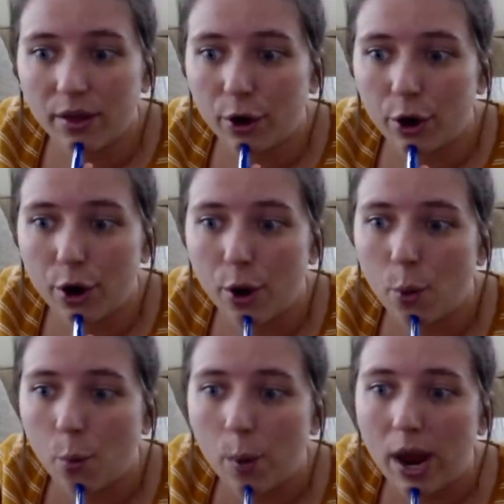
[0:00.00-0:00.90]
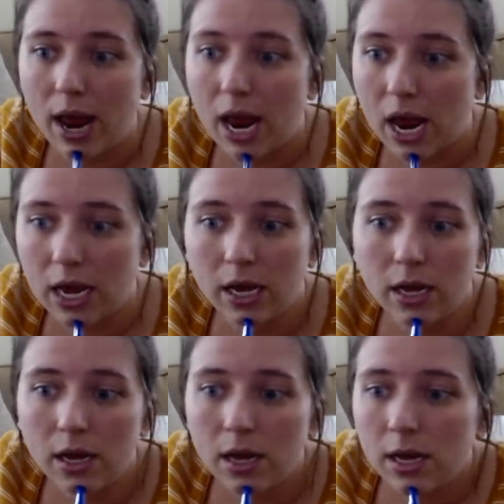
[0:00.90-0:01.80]
No way.
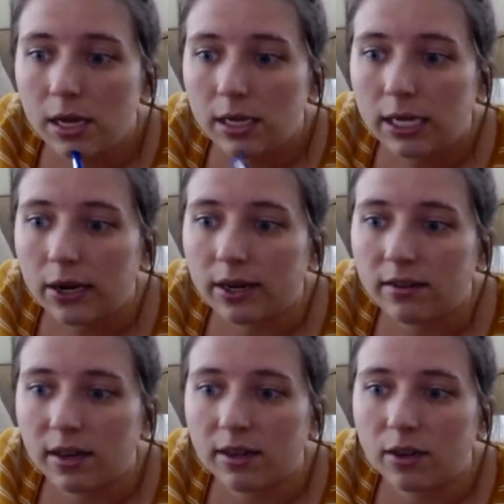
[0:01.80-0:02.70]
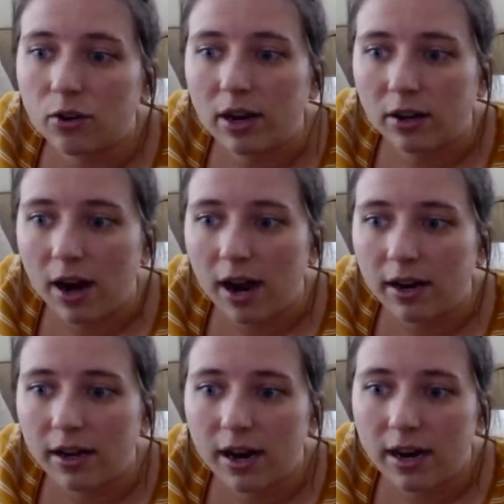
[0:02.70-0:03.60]
Tieran said the director had
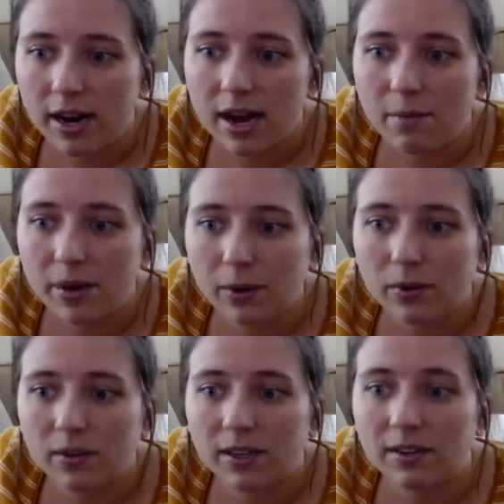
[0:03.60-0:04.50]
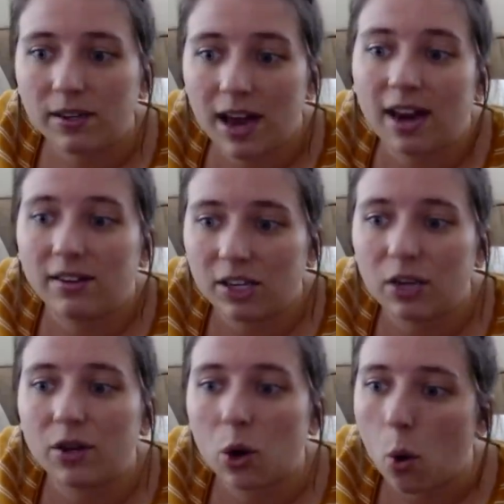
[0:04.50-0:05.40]
a good idea, but it was ex
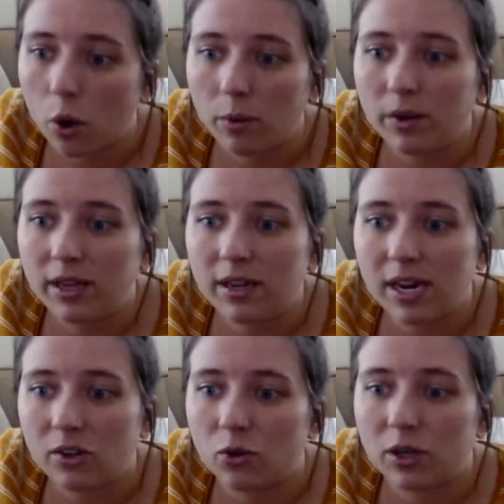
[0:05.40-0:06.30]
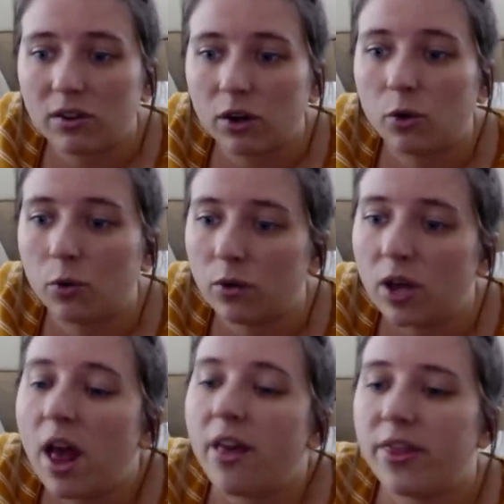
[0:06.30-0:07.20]
executed horribly. The dance routines are
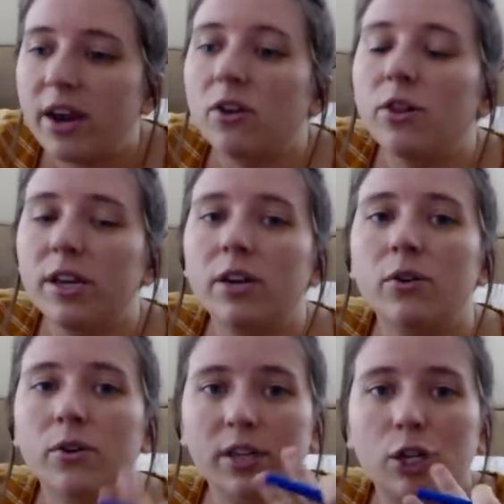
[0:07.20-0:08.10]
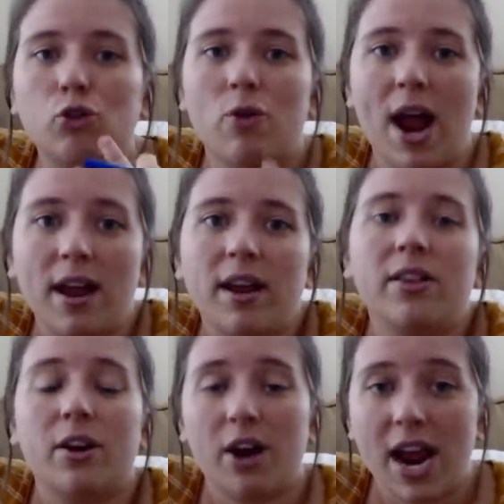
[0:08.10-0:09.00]
gross. They're literally dragging
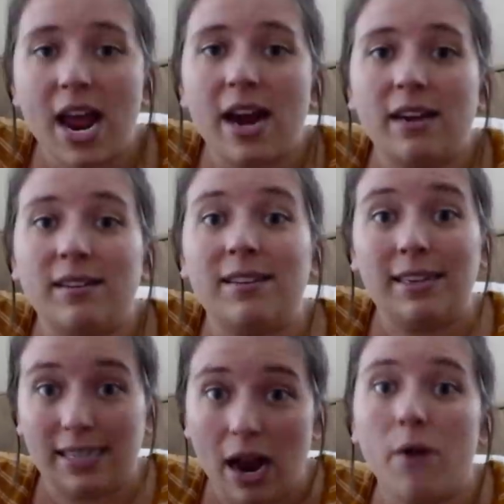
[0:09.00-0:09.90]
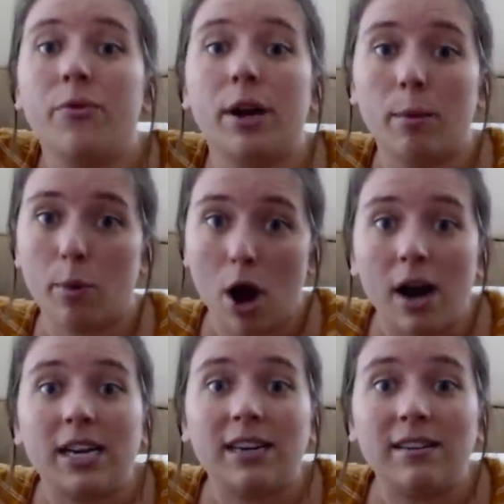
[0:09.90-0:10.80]
their hands down their
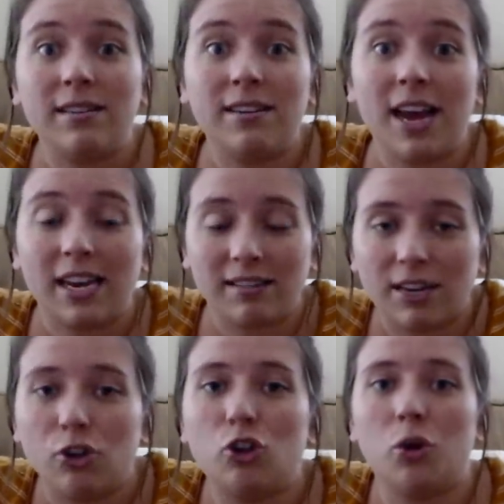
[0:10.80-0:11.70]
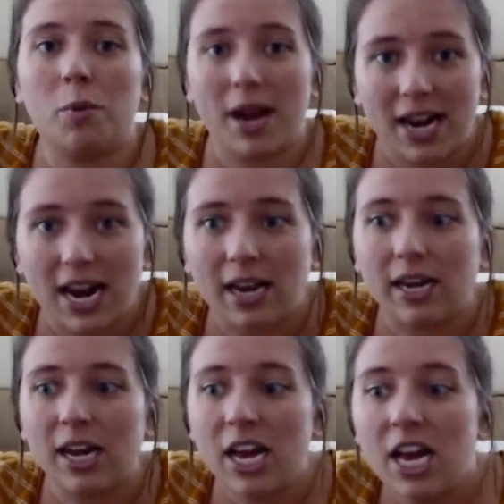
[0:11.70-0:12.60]
bodies, accentuating